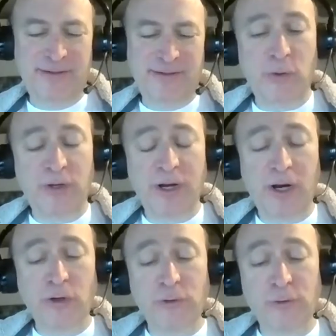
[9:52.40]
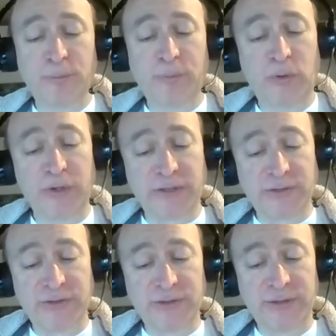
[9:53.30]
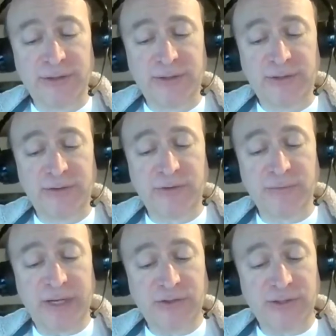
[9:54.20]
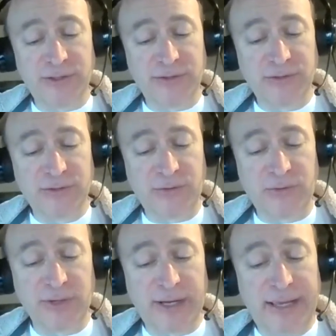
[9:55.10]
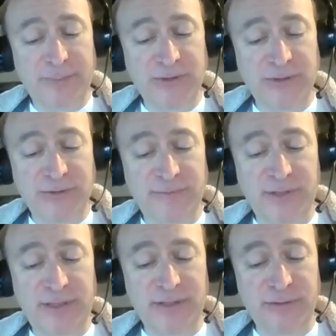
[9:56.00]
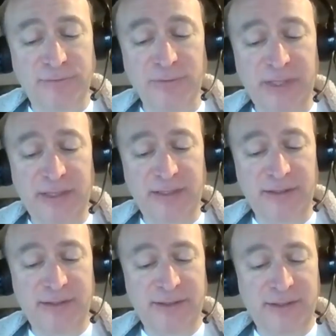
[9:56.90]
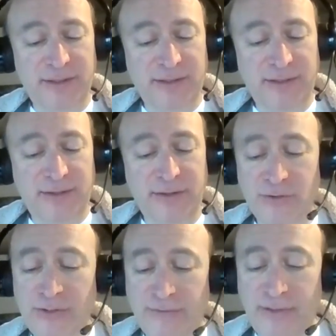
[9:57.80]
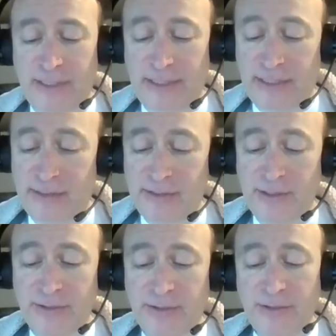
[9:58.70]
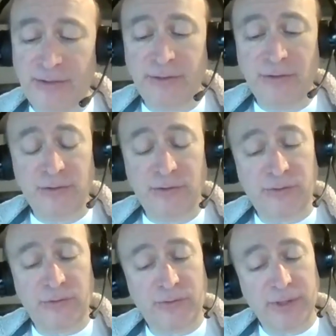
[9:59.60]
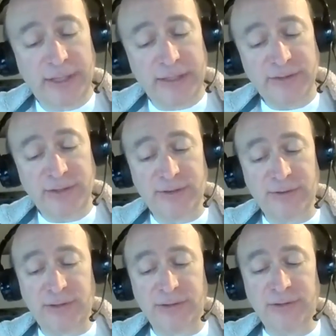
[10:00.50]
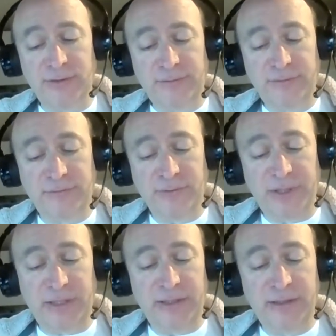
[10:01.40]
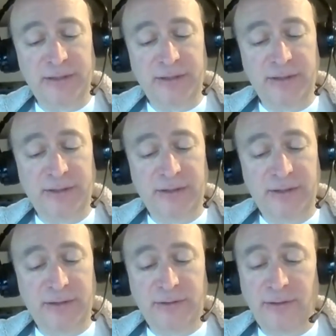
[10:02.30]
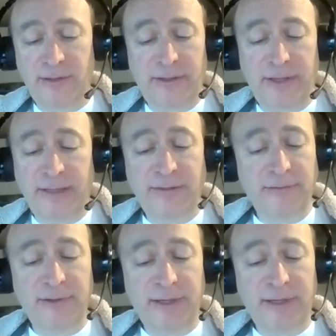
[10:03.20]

There are no cardinal points, directions, or absence of these for me. There's nothing interior or exterior for me, and nothing I